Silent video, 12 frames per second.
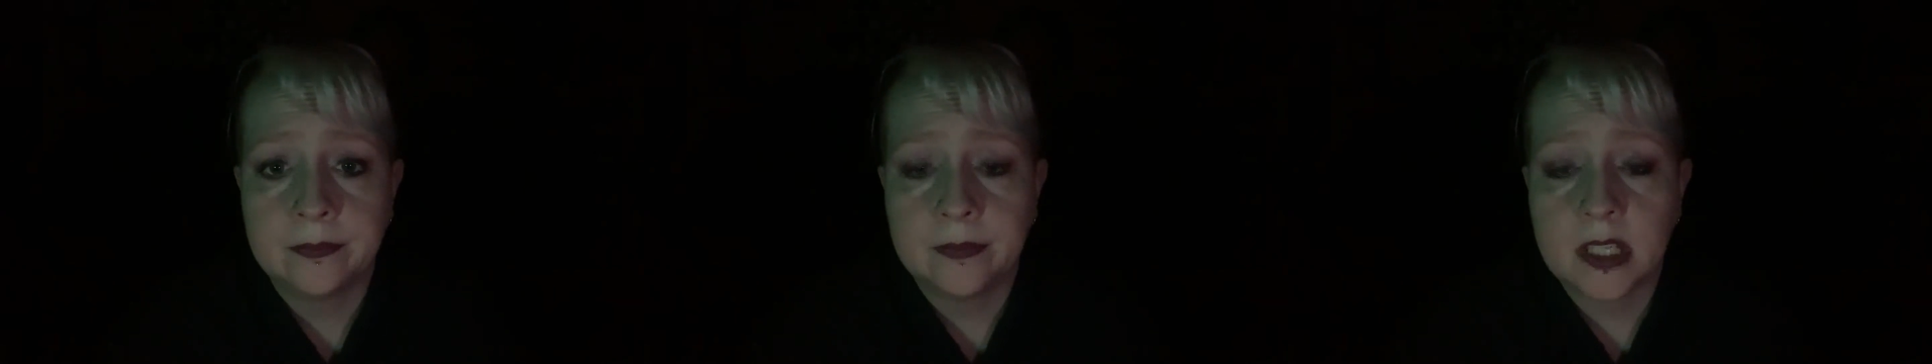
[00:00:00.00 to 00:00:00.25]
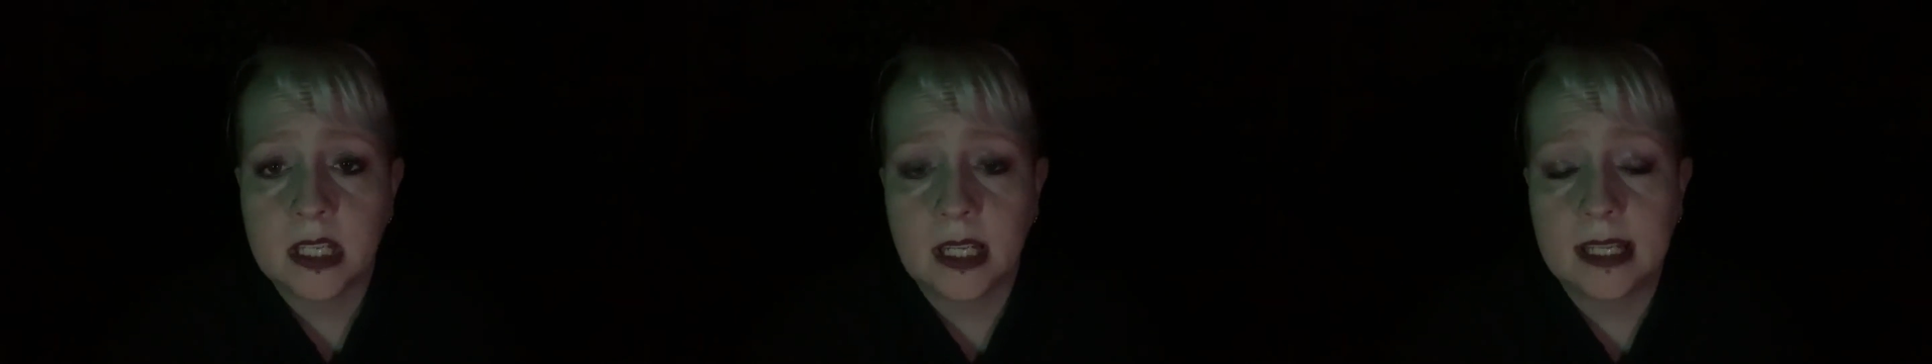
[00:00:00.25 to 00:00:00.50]

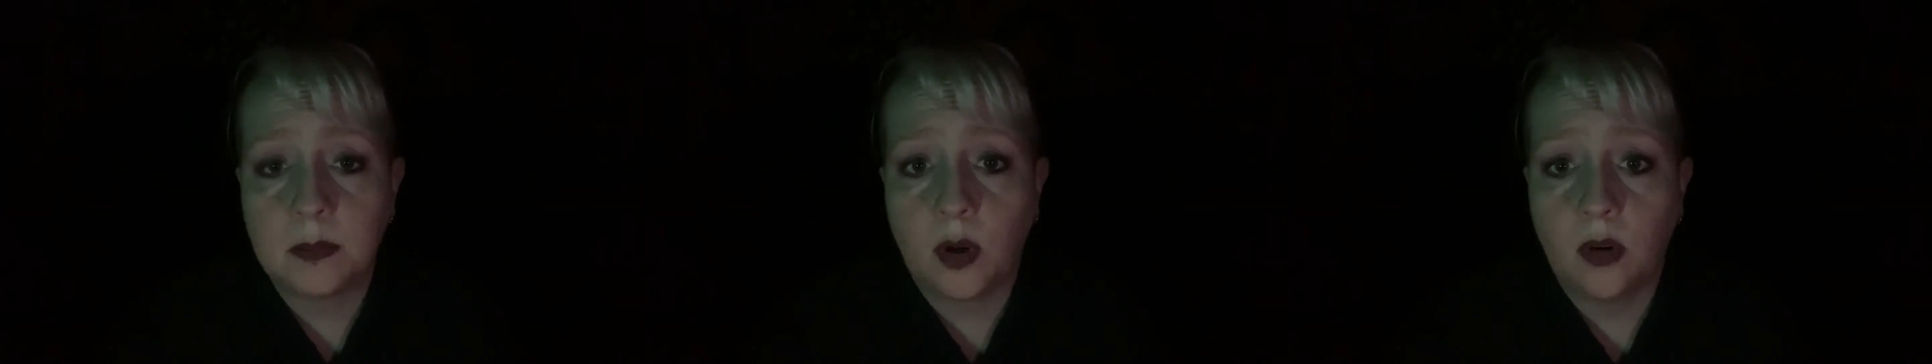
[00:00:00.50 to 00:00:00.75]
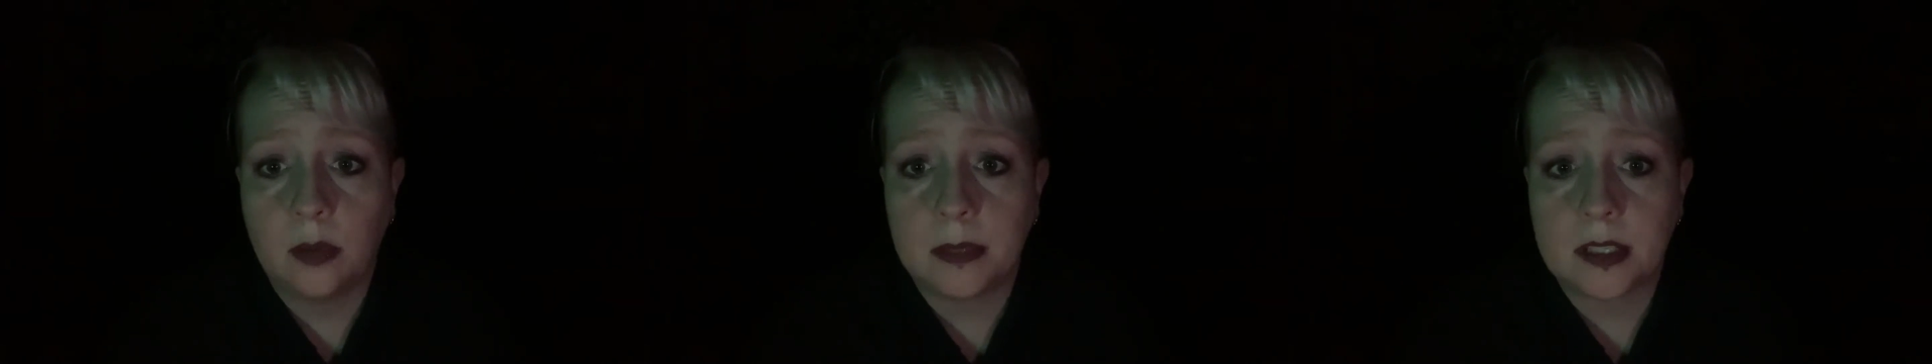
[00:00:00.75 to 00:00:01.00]
Today's
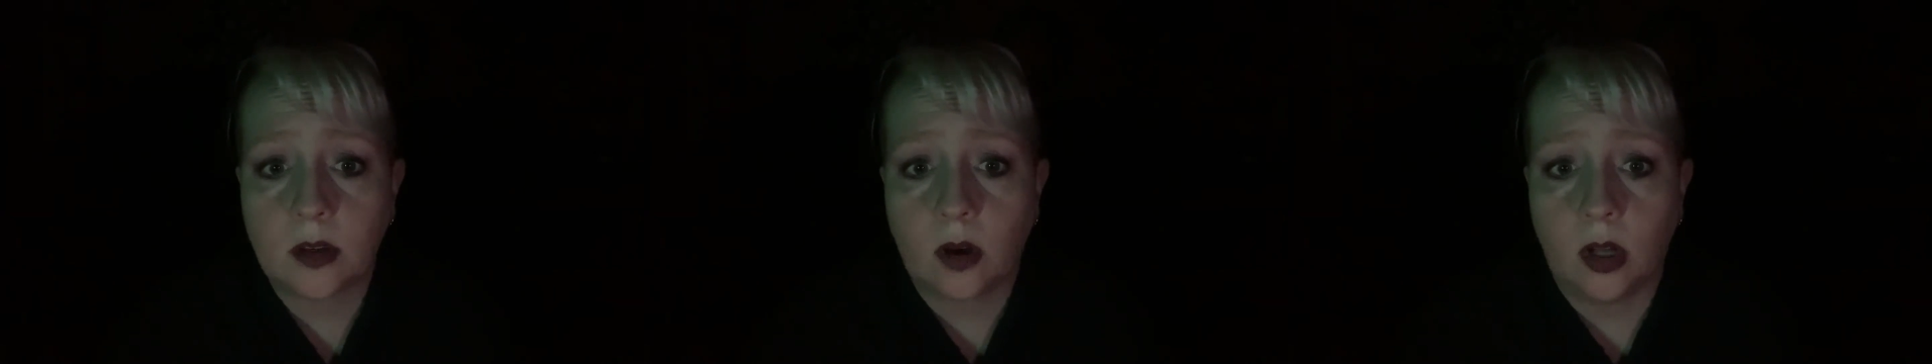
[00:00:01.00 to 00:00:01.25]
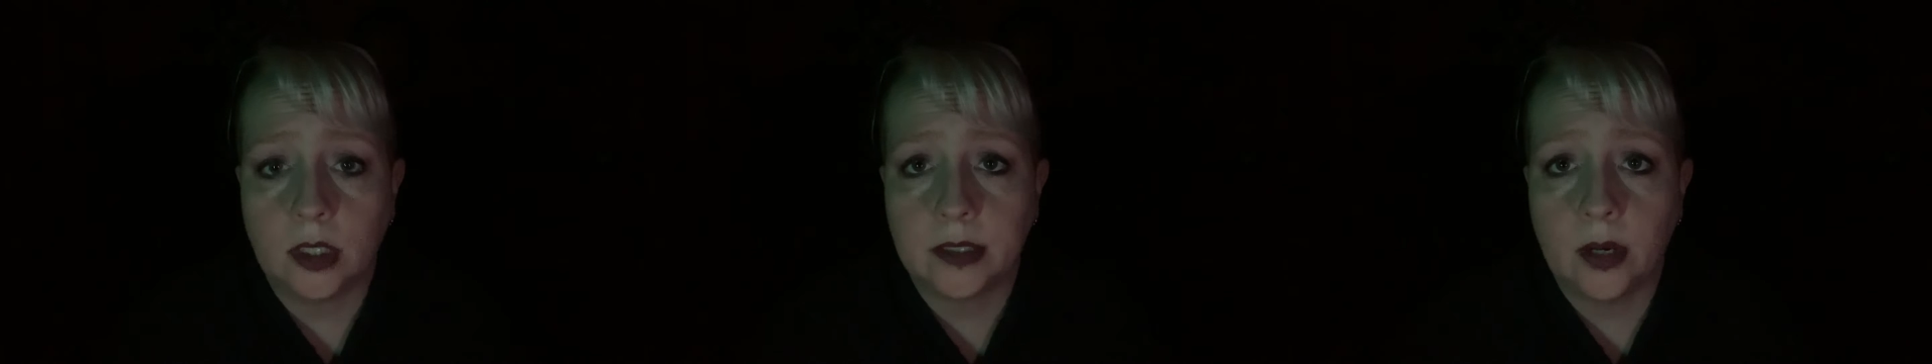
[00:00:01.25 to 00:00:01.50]
poem is
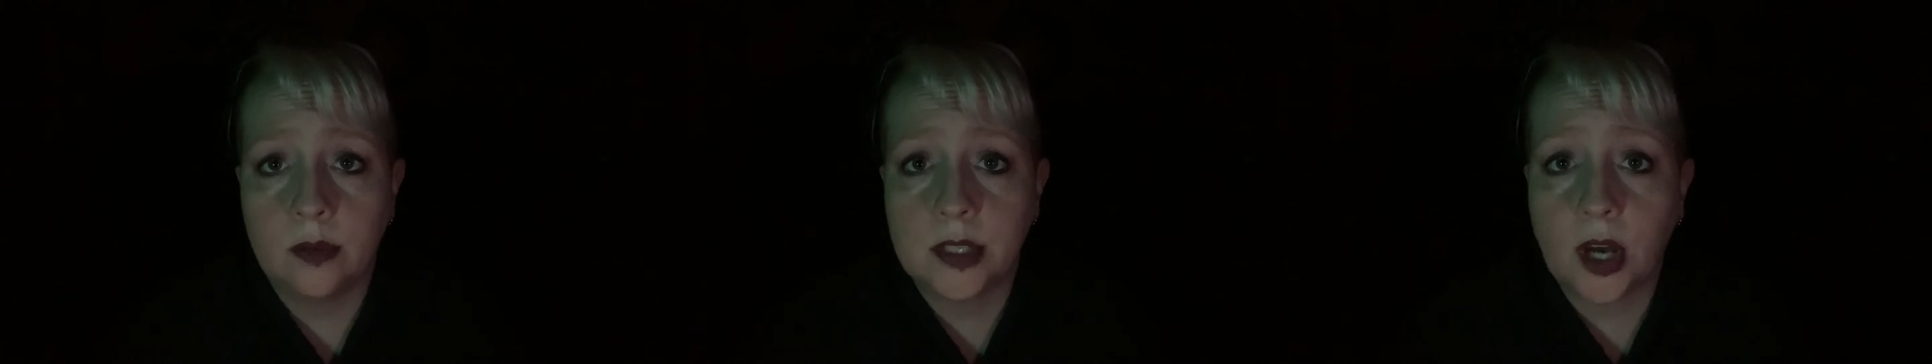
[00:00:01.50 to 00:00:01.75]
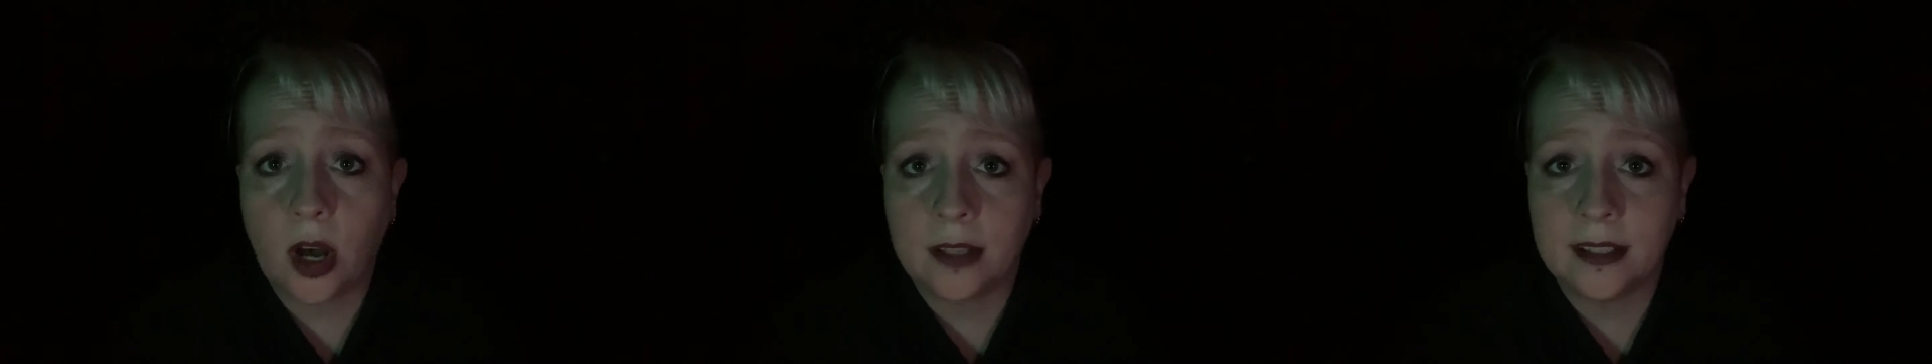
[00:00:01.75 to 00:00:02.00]
called Ode
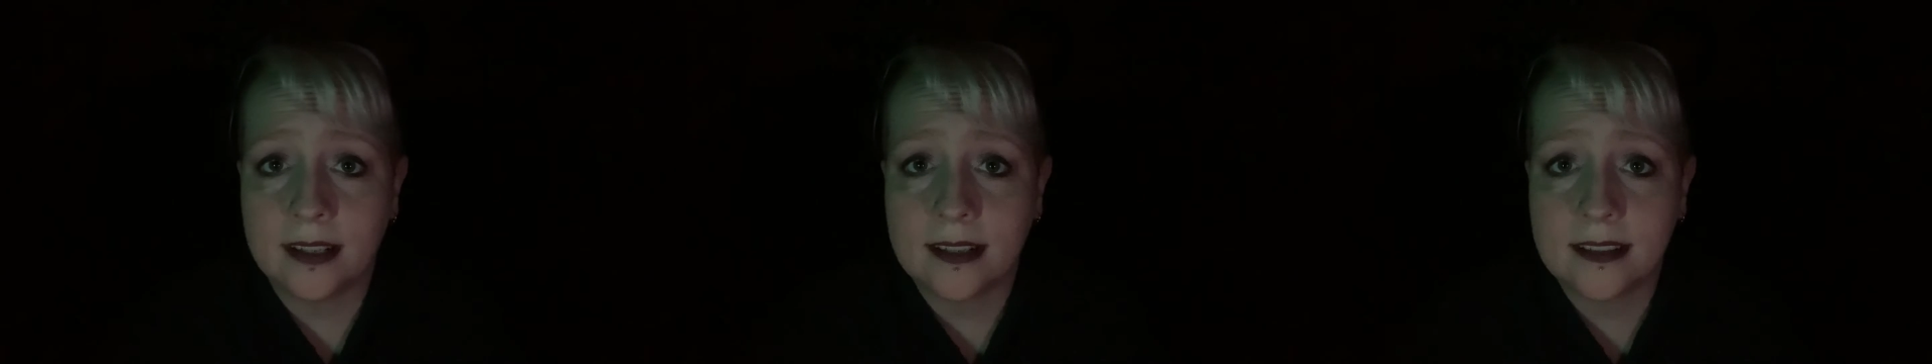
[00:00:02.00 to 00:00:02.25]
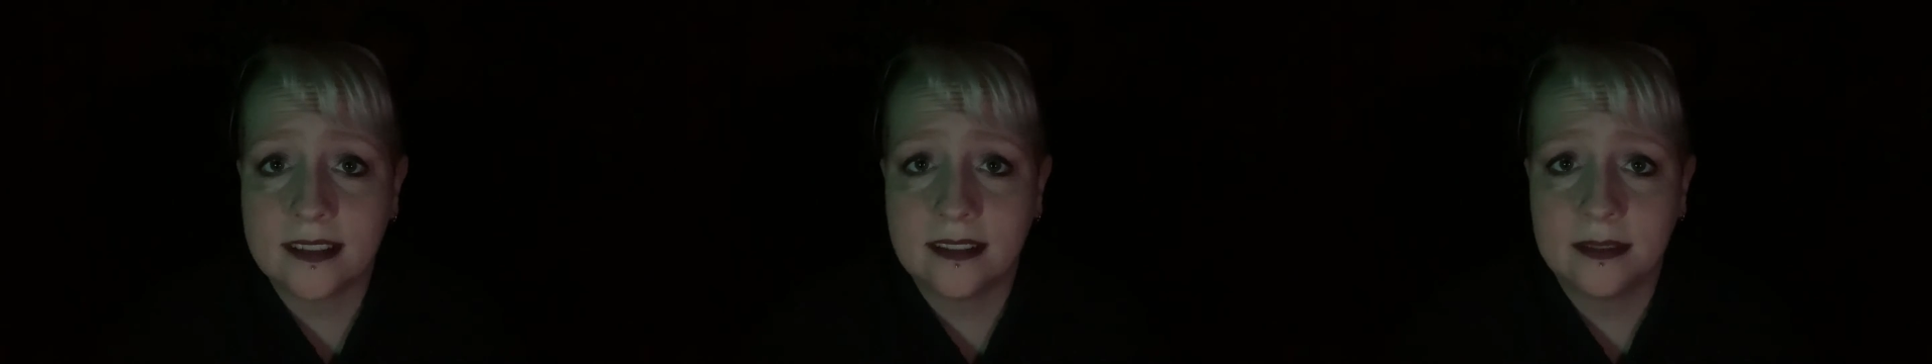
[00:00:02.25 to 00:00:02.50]
to Oddness.